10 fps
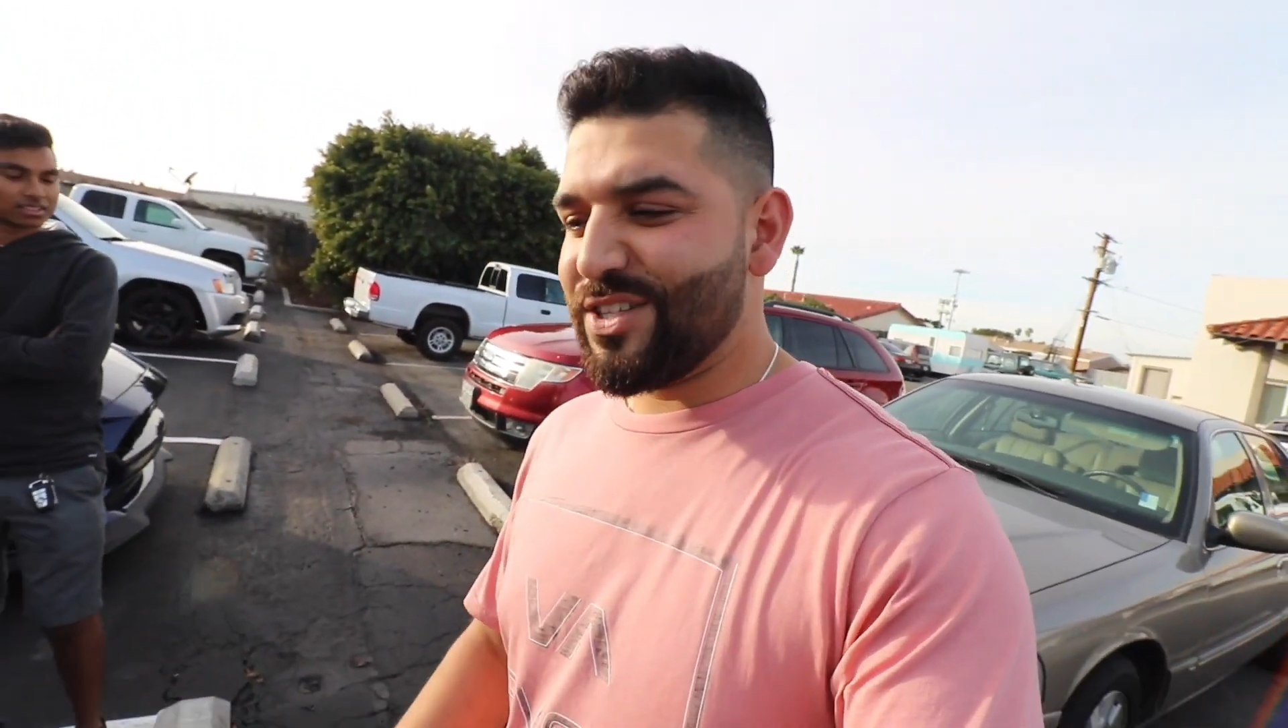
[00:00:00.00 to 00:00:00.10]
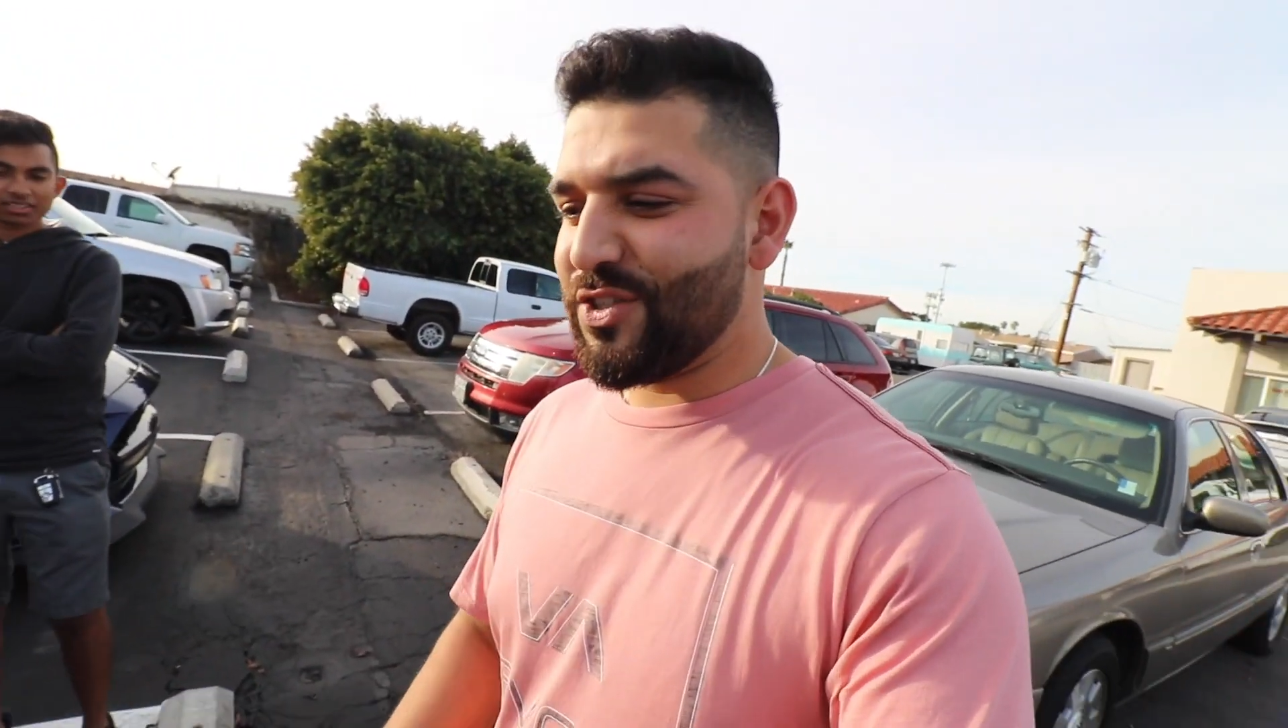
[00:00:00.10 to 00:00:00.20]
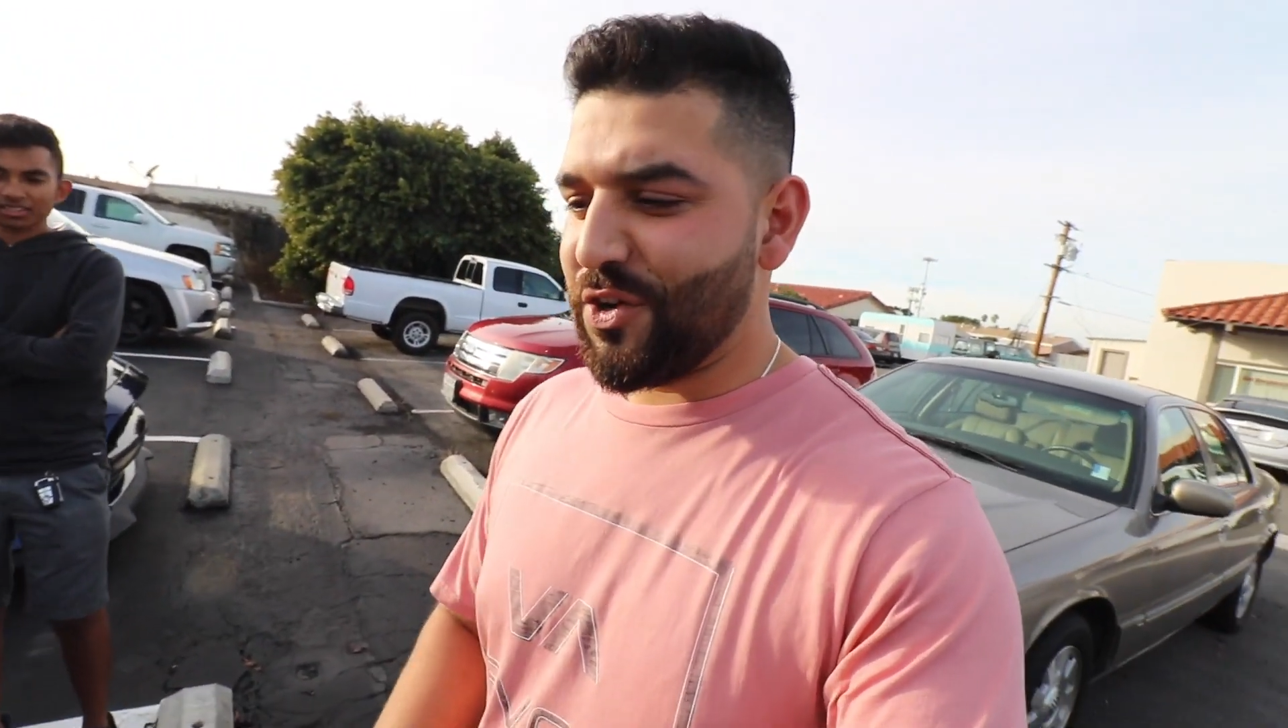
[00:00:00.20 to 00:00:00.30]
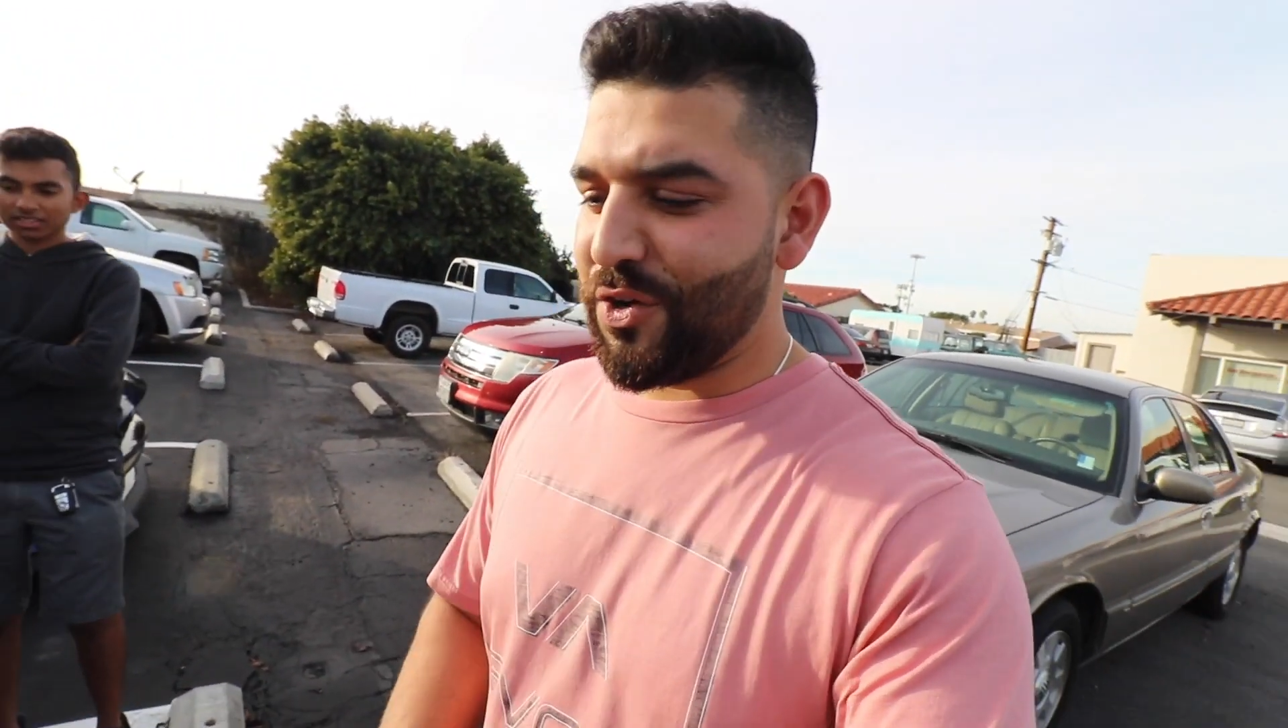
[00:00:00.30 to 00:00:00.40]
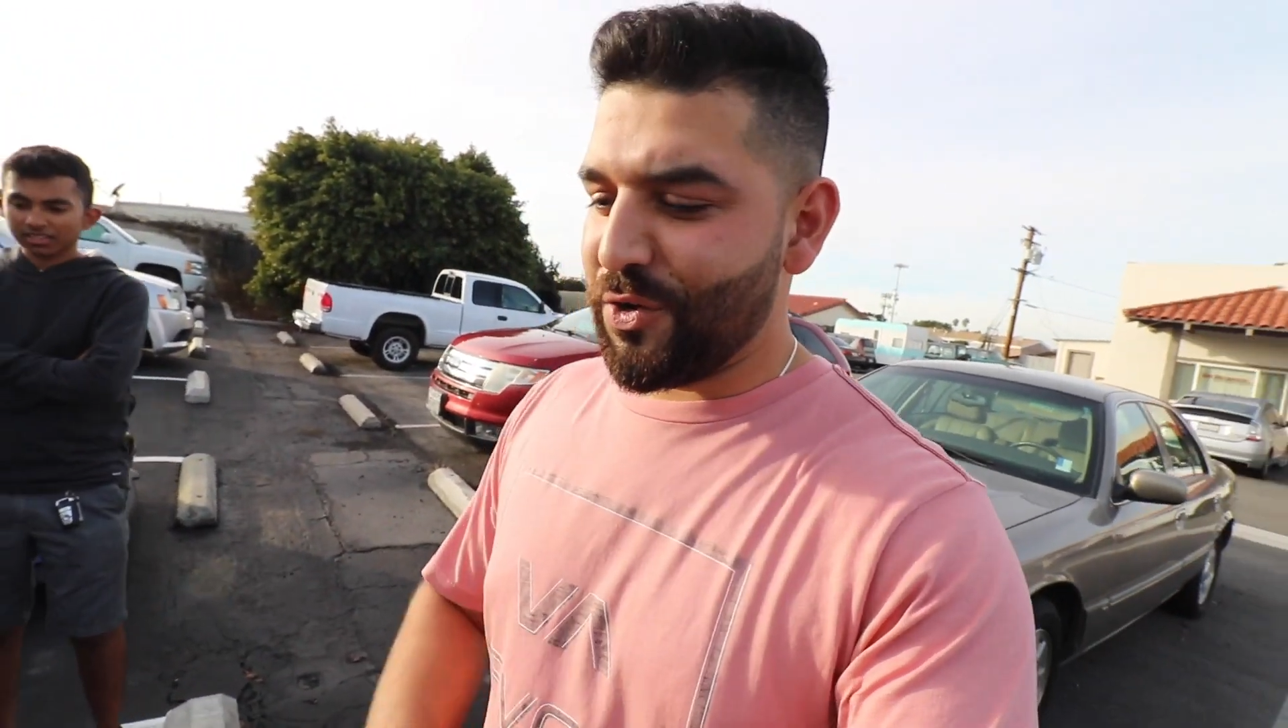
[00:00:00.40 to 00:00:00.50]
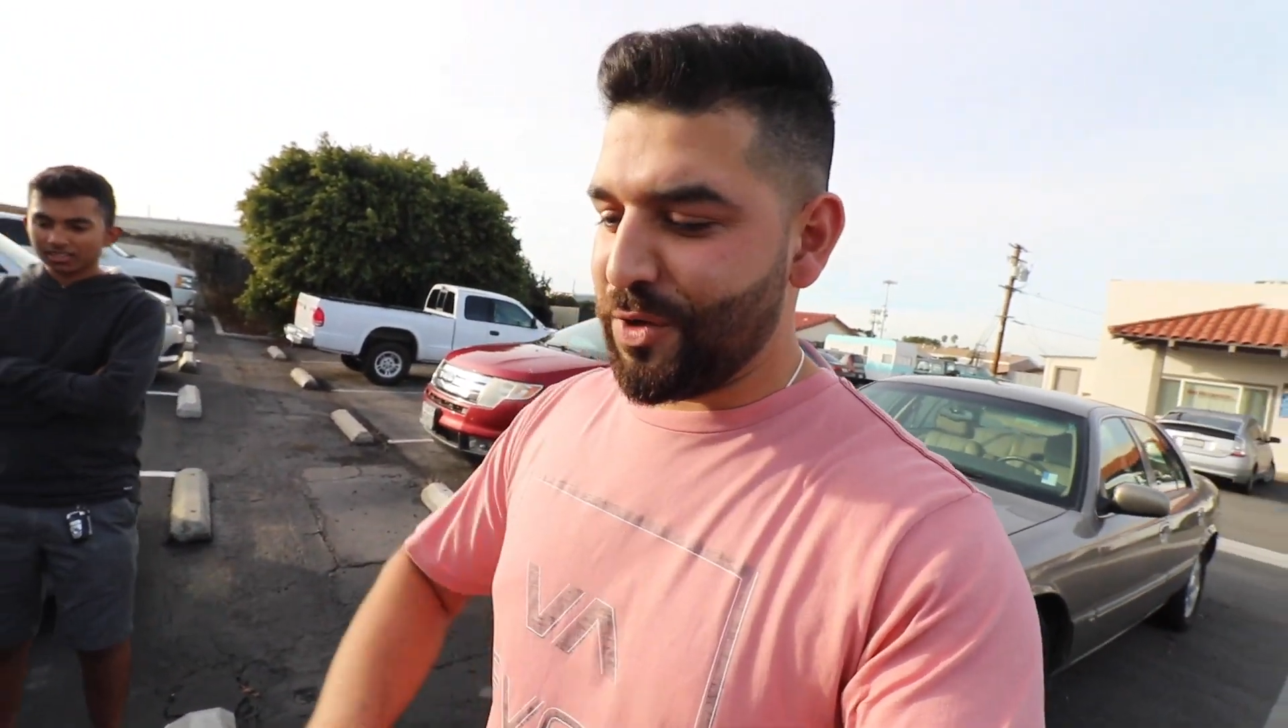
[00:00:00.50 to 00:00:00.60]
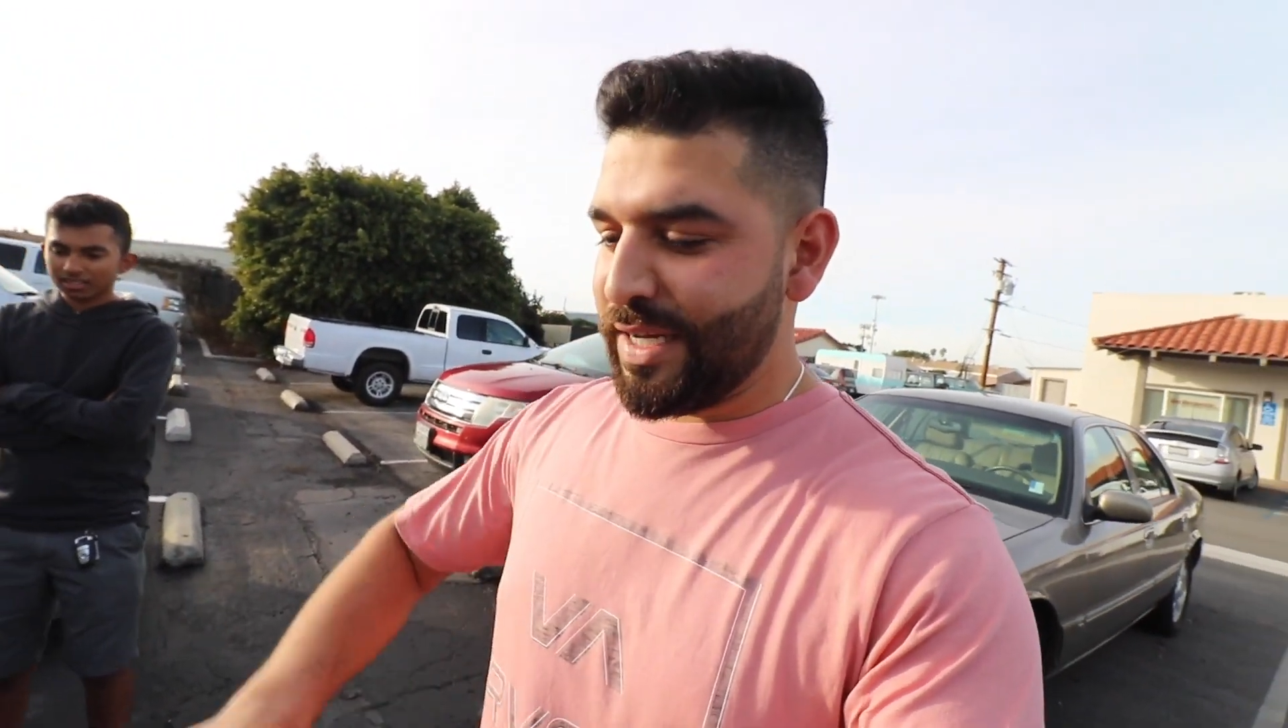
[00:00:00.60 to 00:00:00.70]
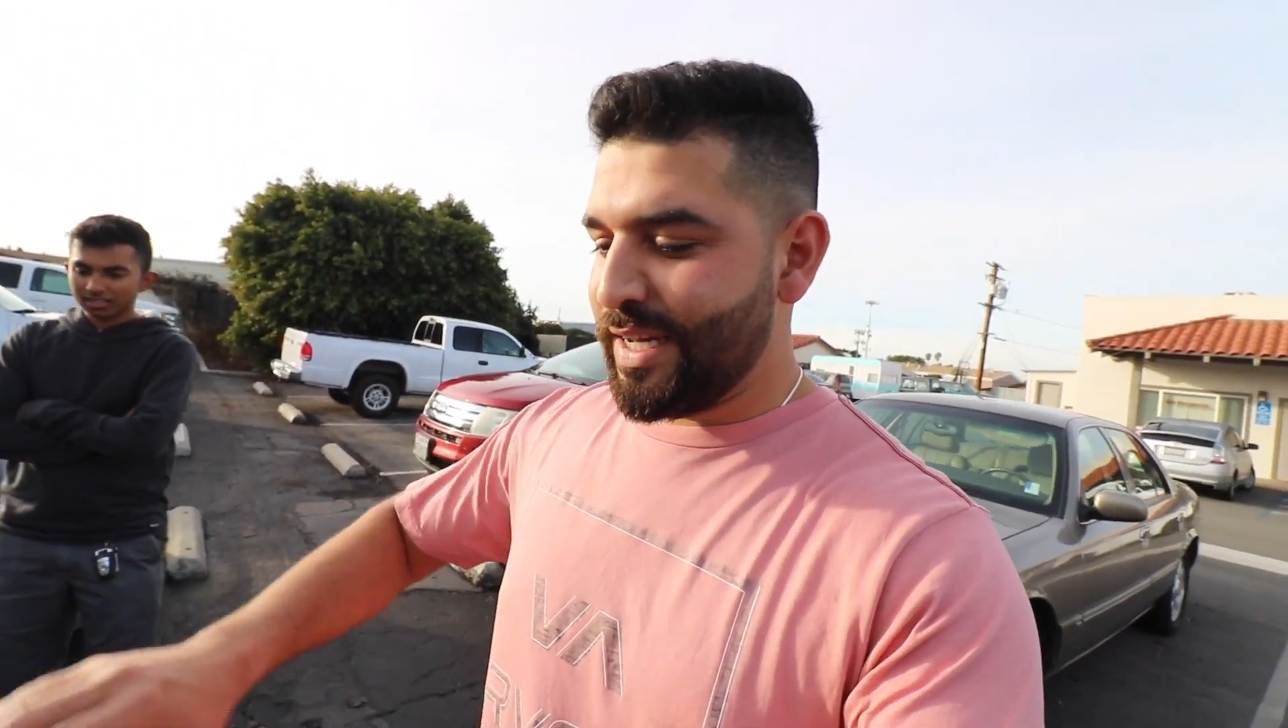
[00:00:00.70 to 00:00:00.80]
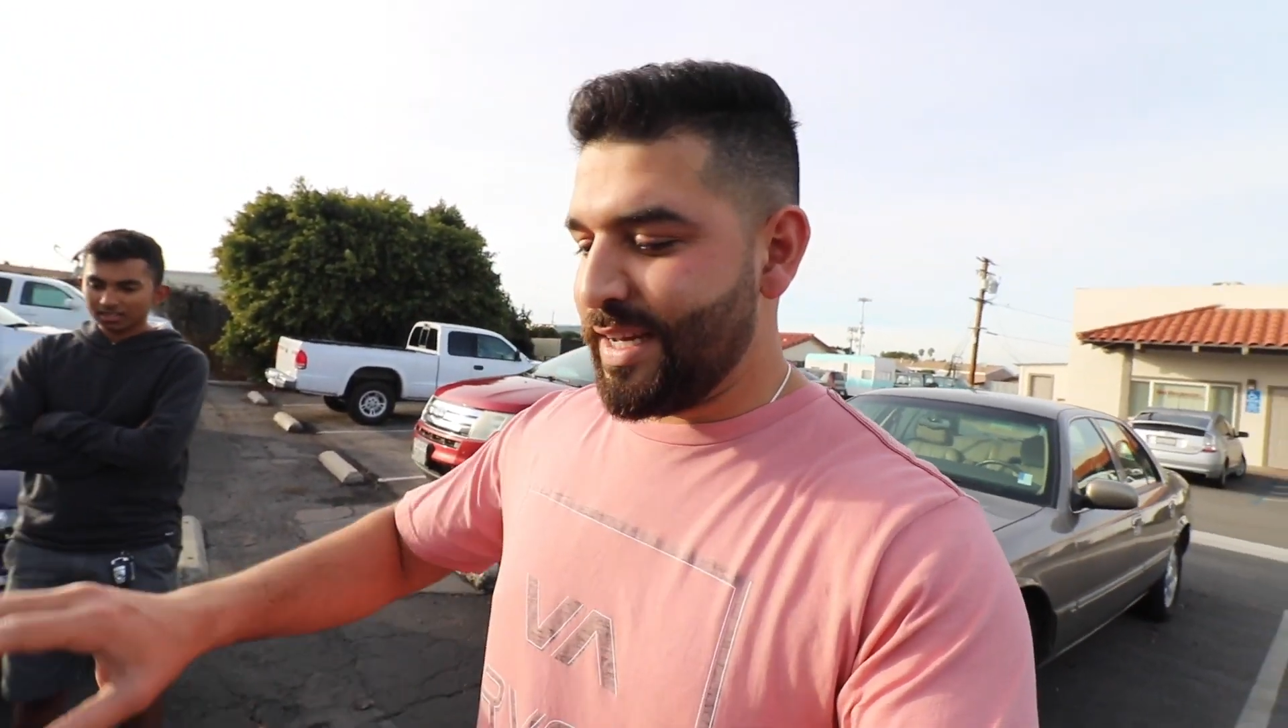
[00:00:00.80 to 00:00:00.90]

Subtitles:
so